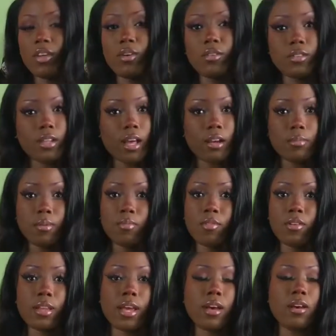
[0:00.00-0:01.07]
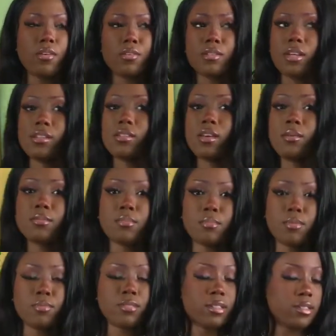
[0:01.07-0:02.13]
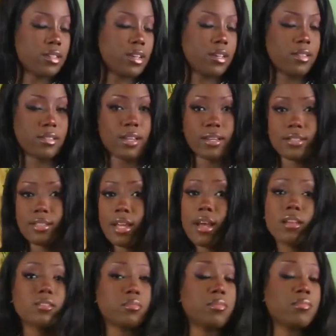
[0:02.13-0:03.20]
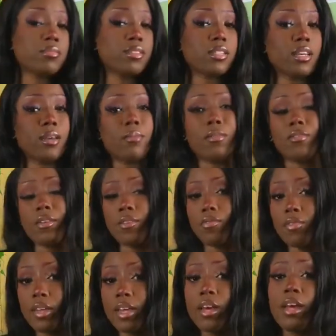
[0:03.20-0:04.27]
A lot of people are like, oh, size up. Some people say size down. Some people say perfect fit.